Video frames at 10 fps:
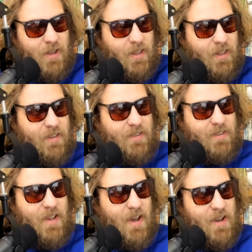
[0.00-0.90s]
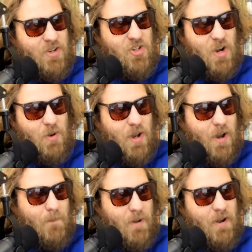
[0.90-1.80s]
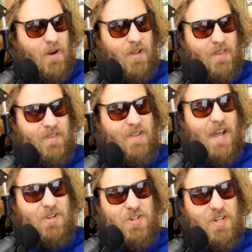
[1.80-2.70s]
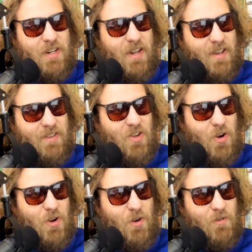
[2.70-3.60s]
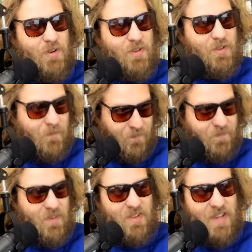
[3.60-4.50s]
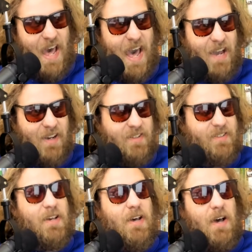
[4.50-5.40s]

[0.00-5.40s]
He's shown up on the stat sheet, has turnovers, sacks.